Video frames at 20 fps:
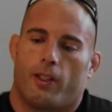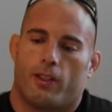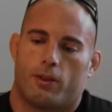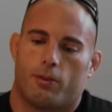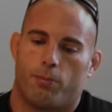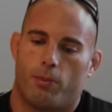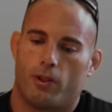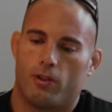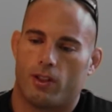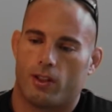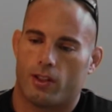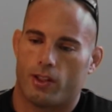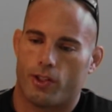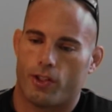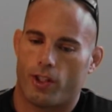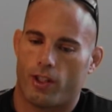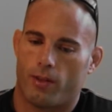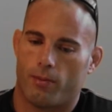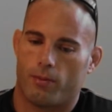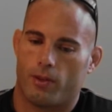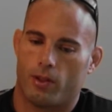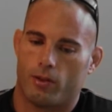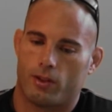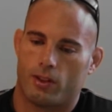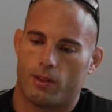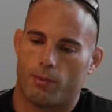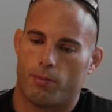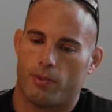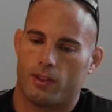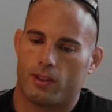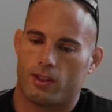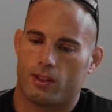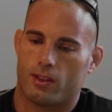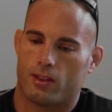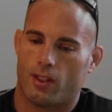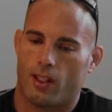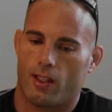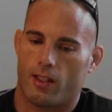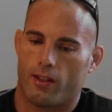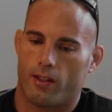it's building the gym, it's the business
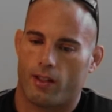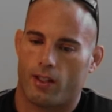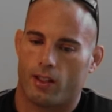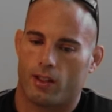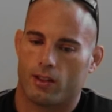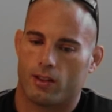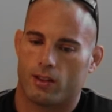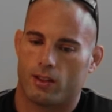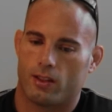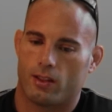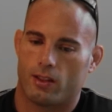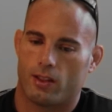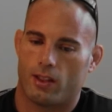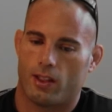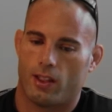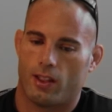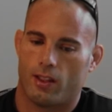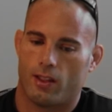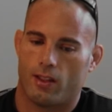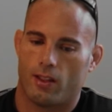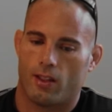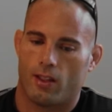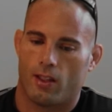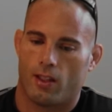side of things, it's the